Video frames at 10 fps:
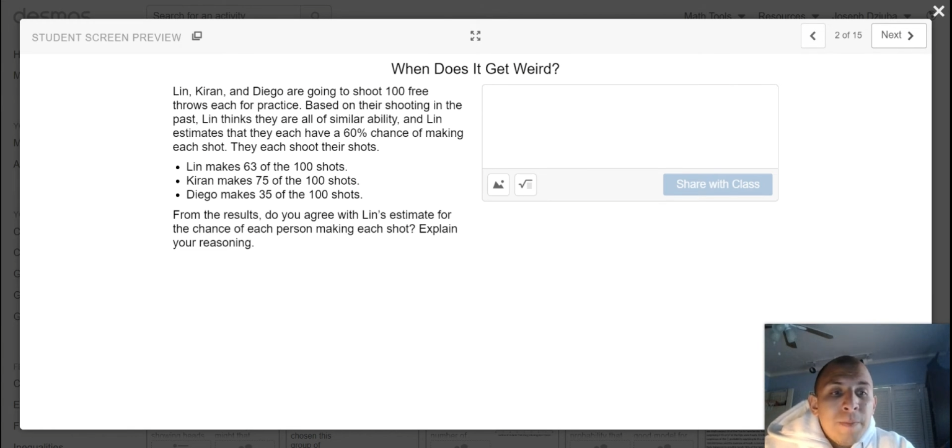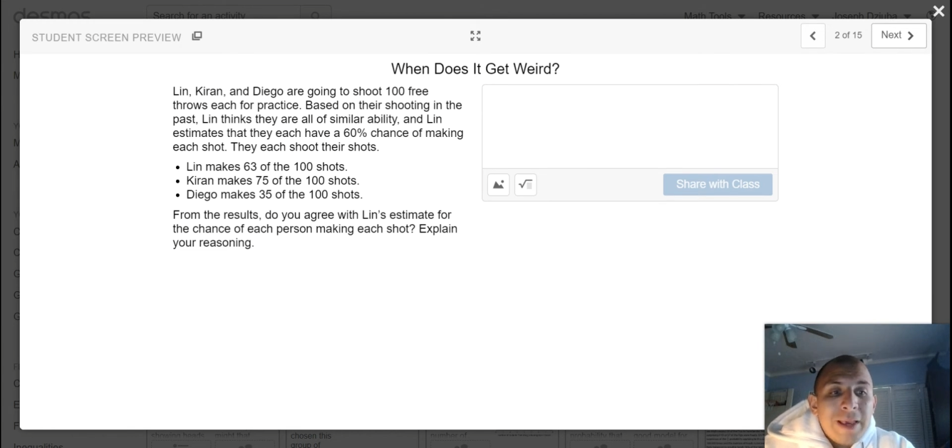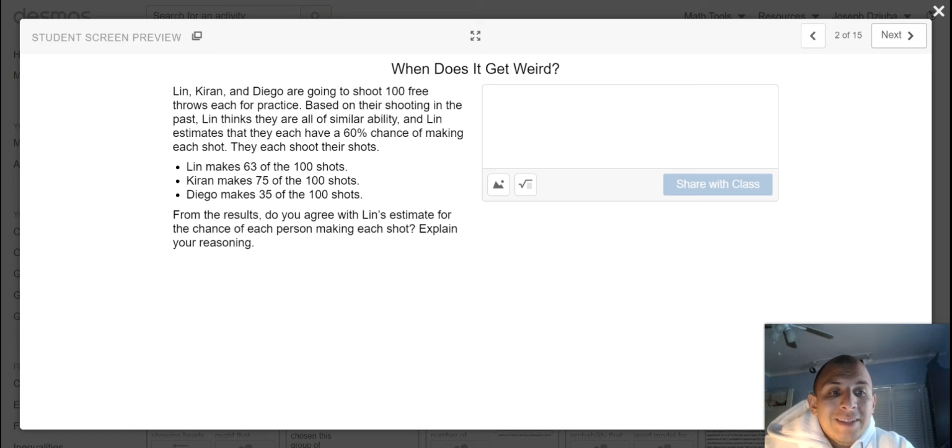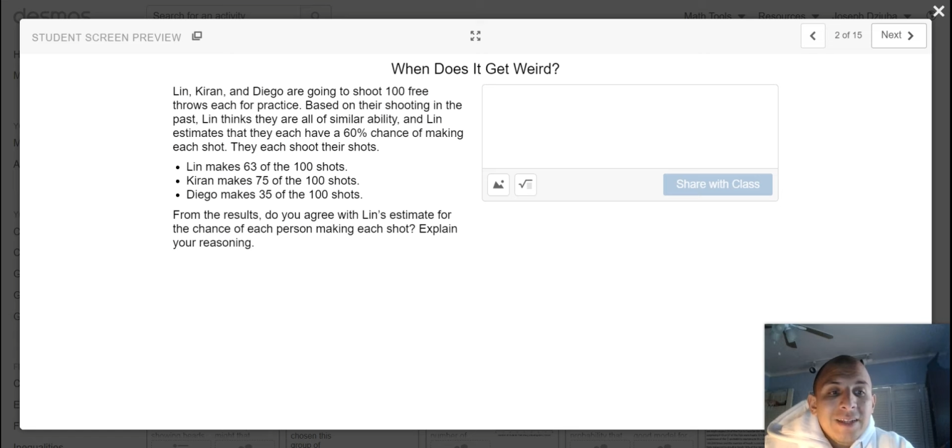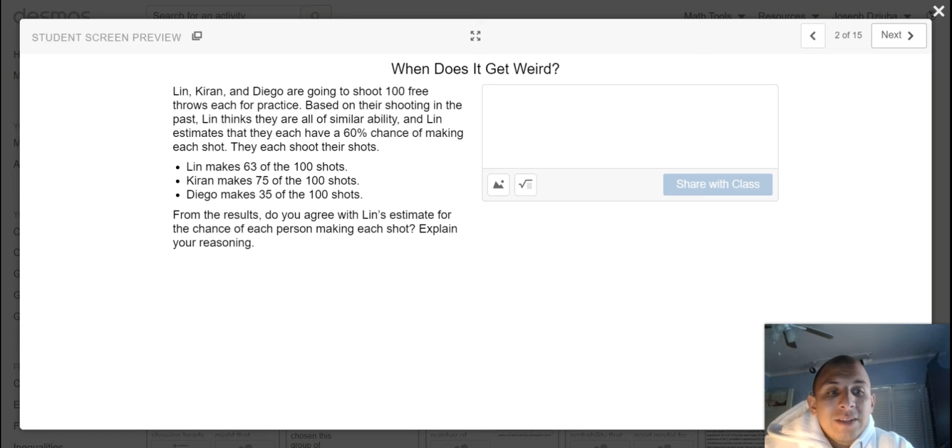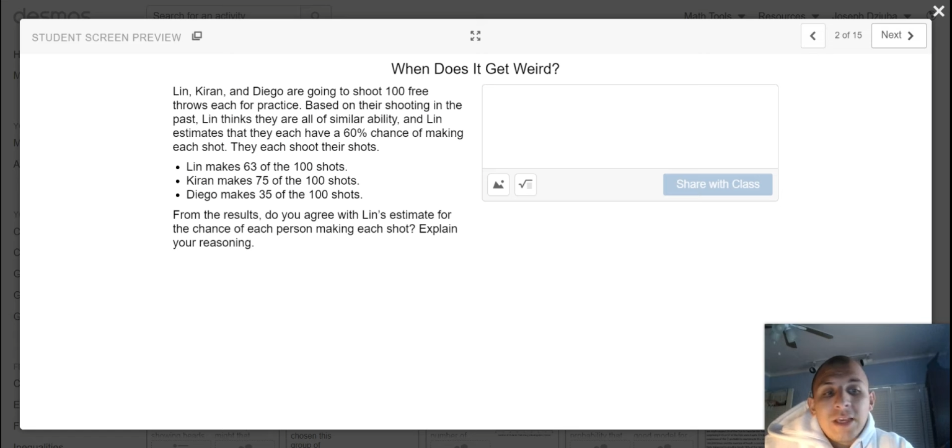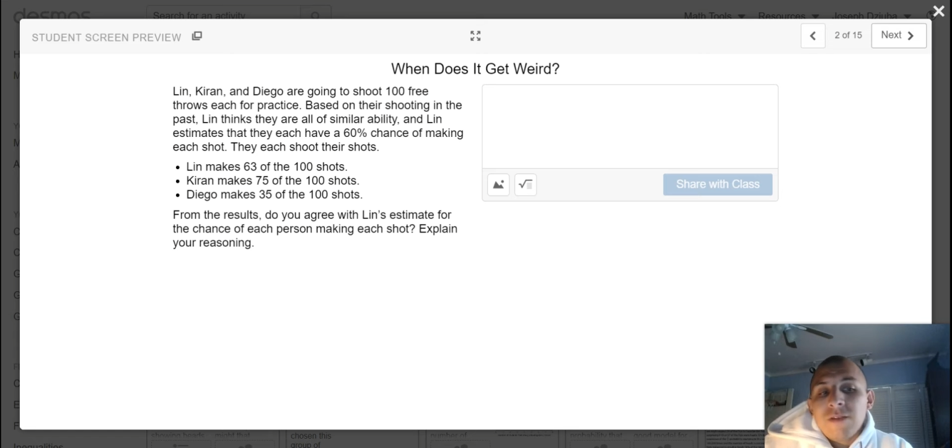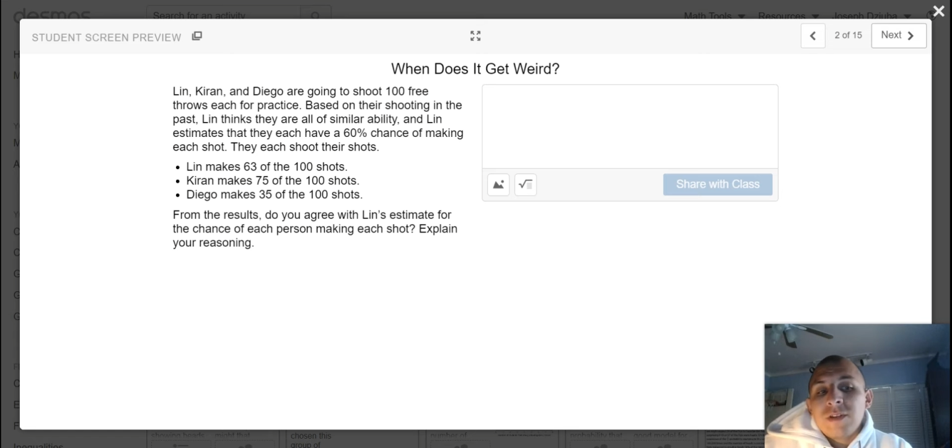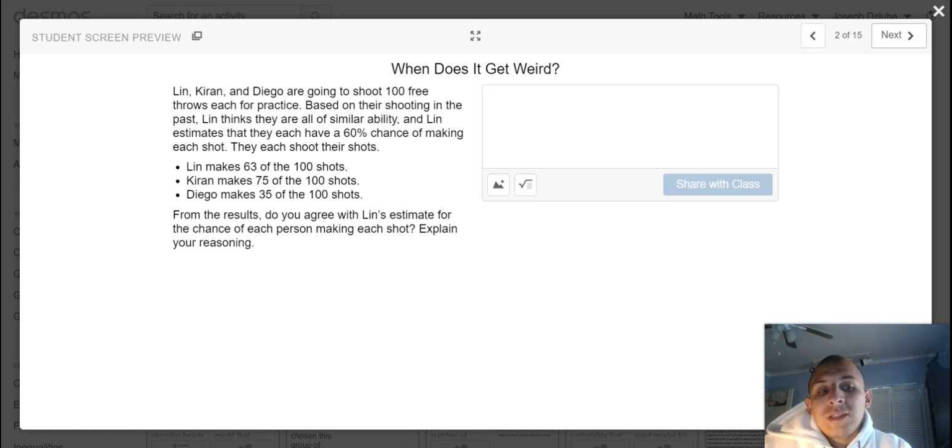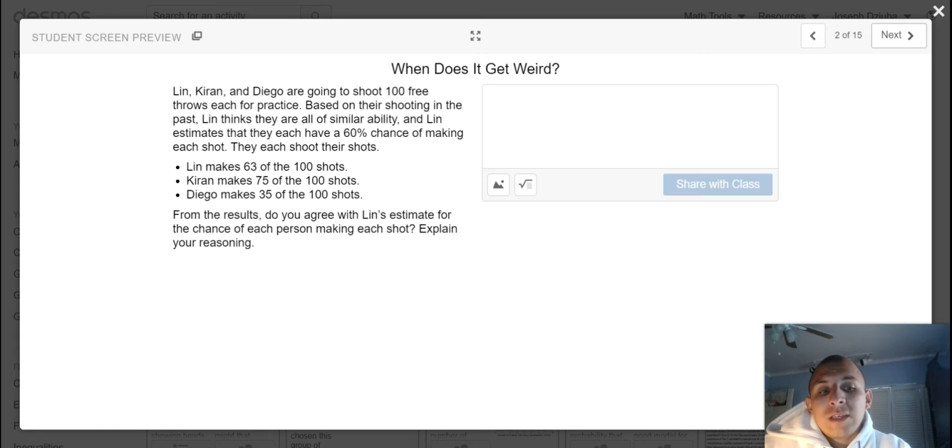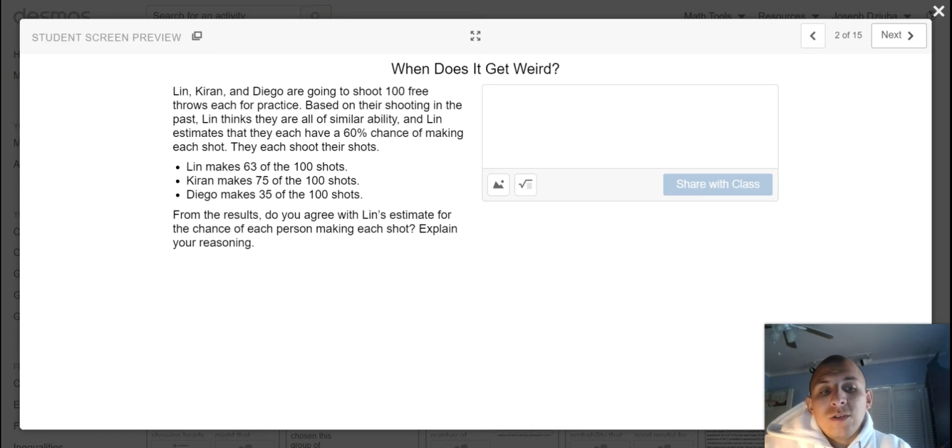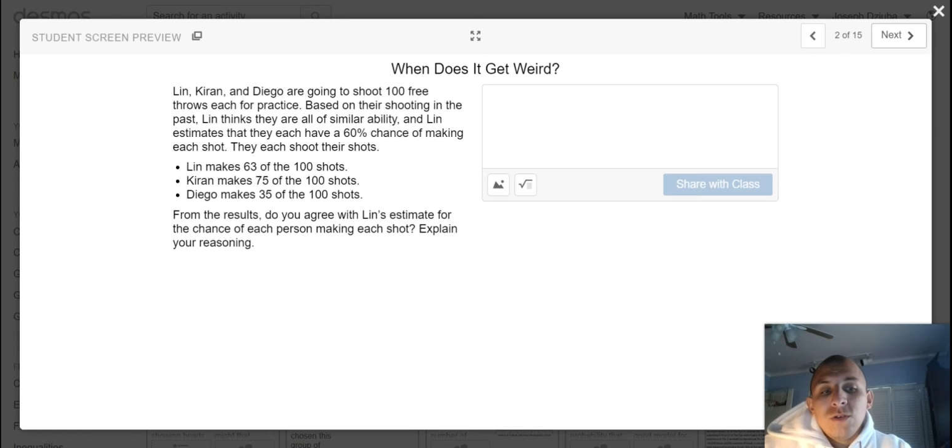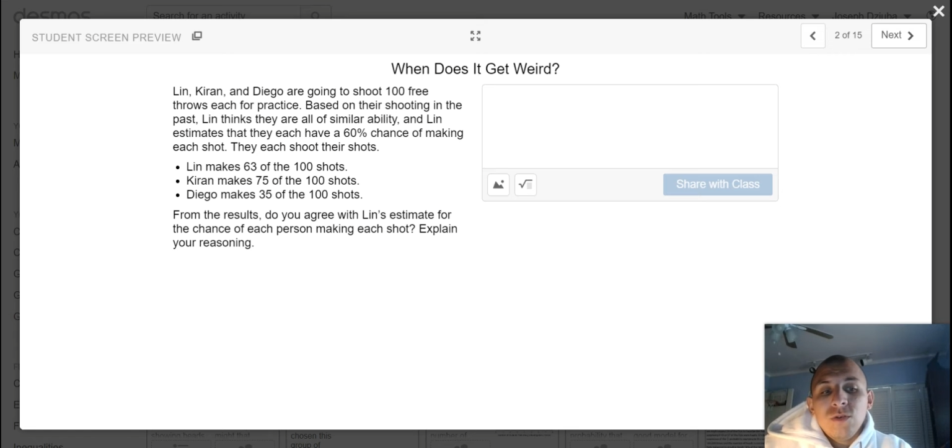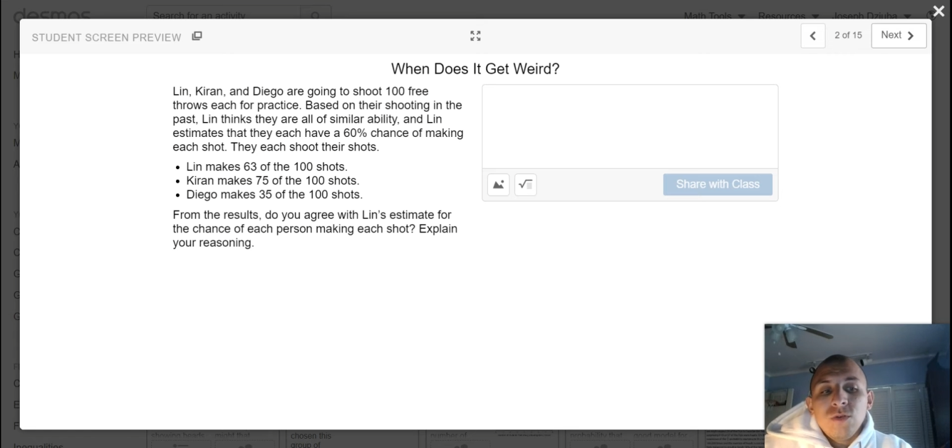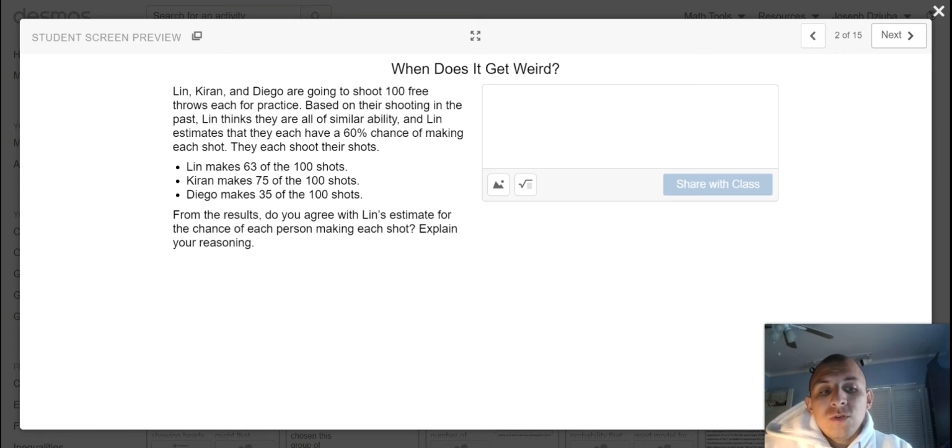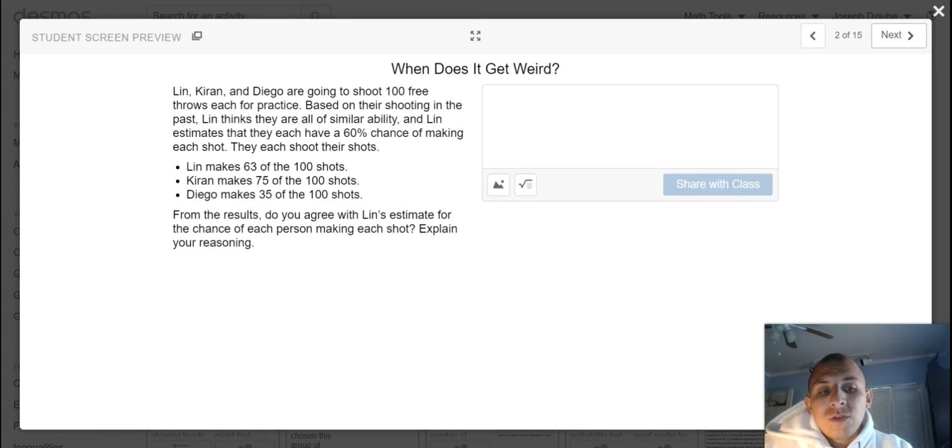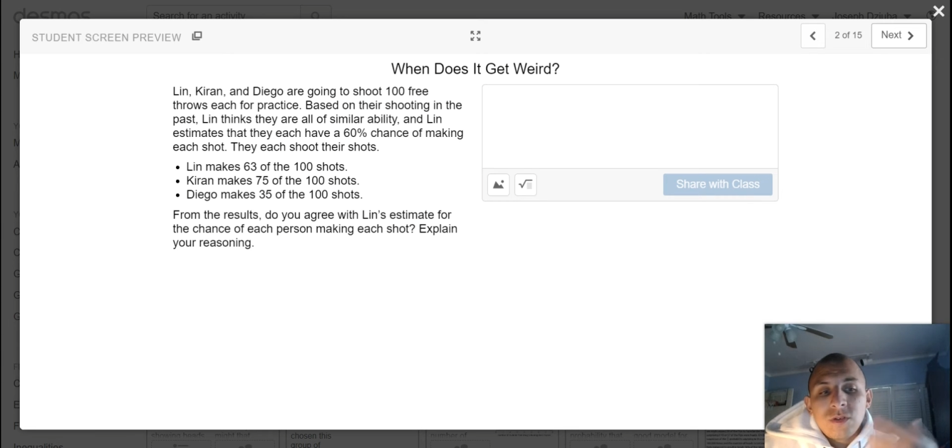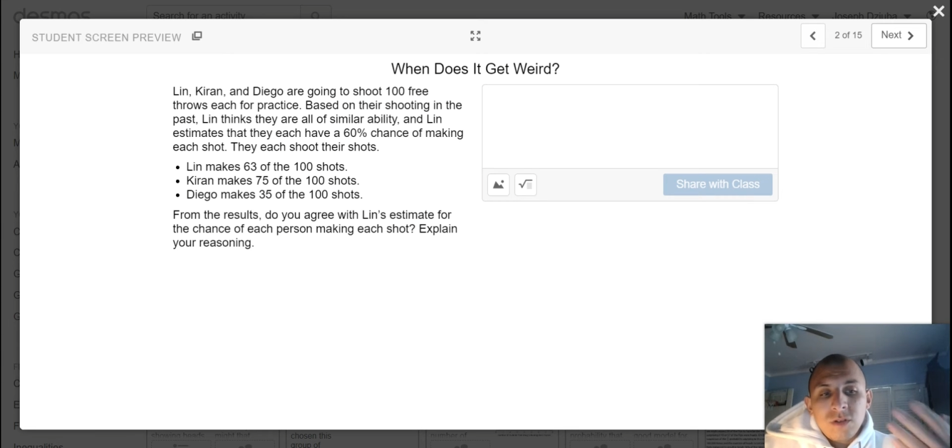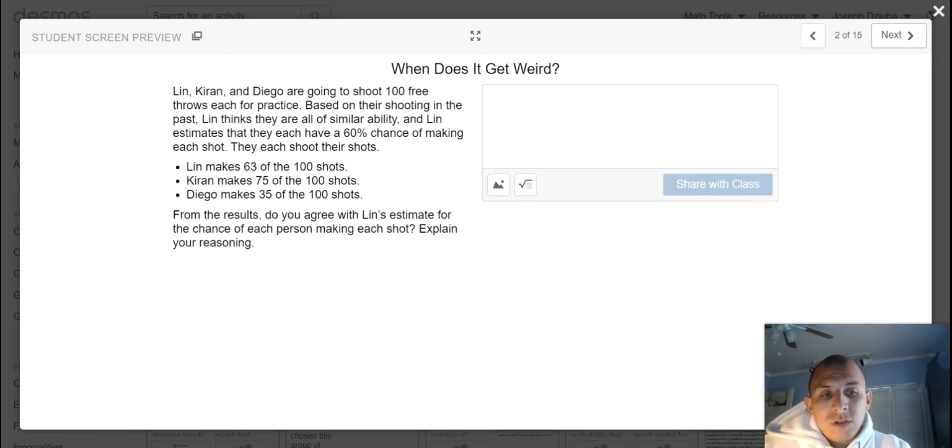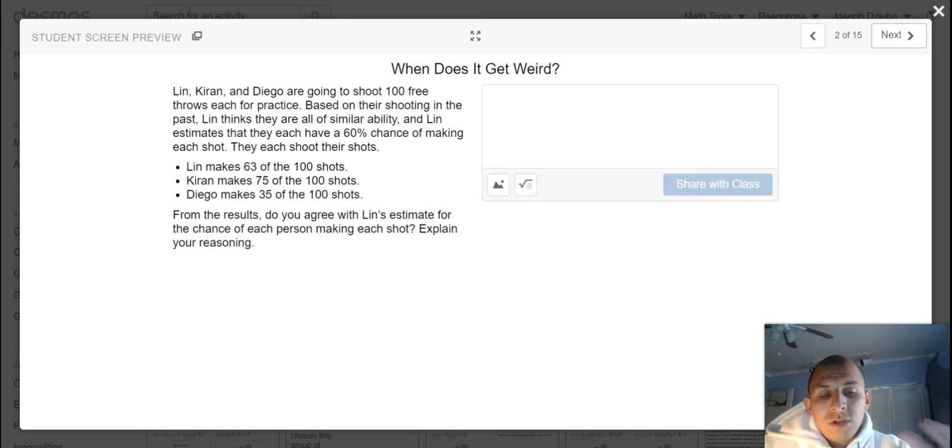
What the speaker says: based on the evidence that you use